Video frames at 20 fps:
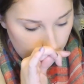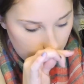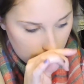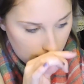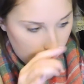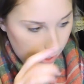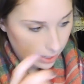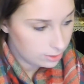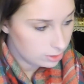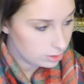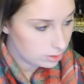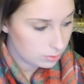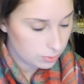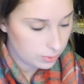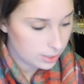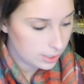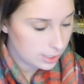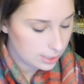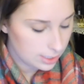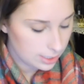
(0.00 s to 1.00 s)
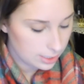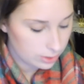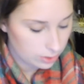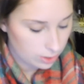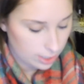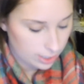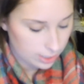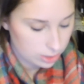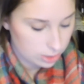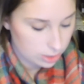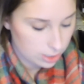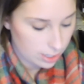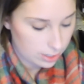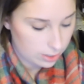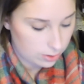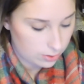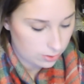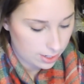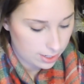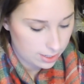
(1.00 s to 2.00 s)
I just really like their
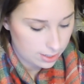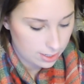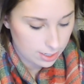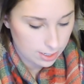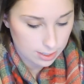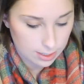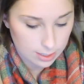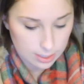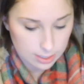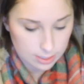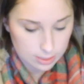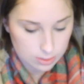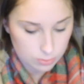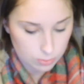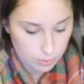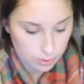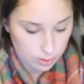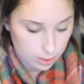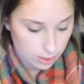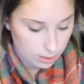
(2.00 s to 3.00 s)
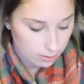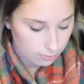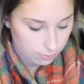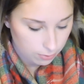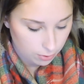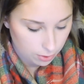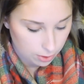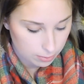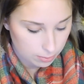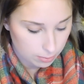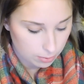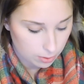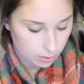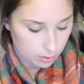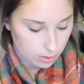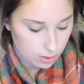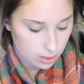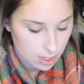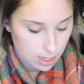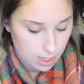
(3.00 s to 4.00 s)
eyeshadow. I think it's really affordable